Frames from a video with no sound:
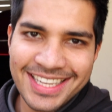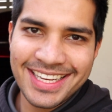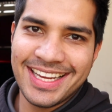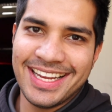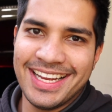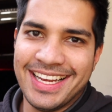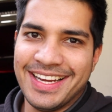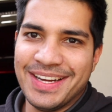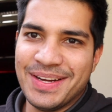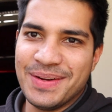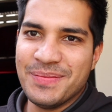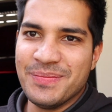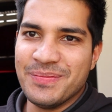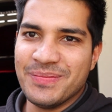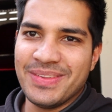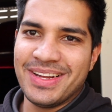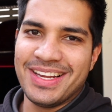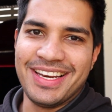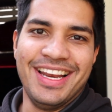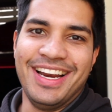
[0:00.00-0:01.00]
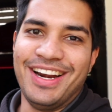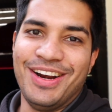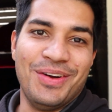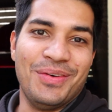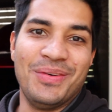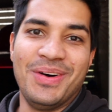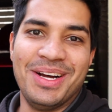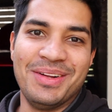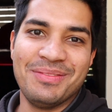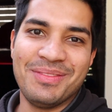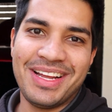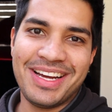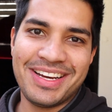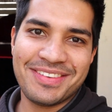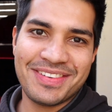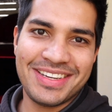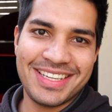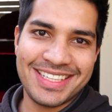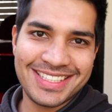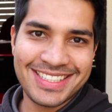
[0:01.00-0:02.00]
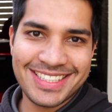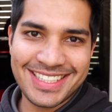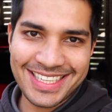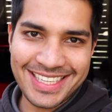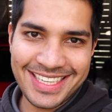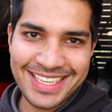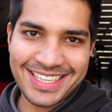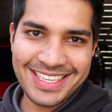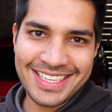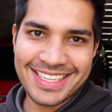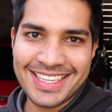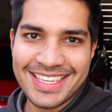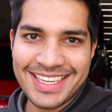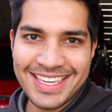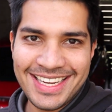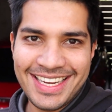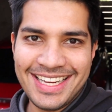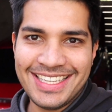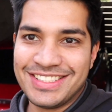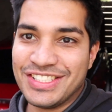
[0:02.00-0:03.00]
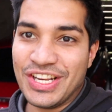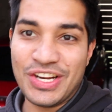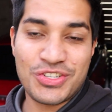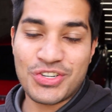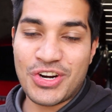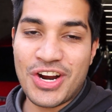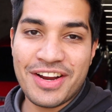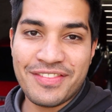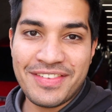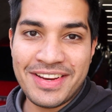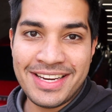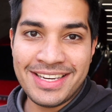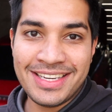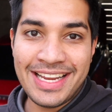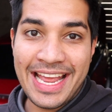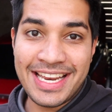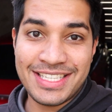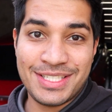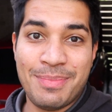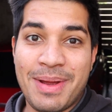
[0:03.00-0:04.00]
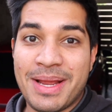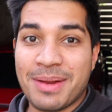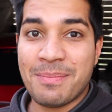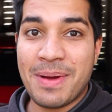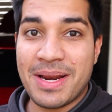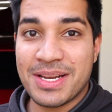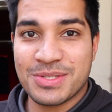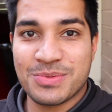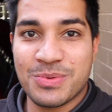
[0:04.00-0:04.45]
I don't know why I'm laughing. It's not driving, and to make matters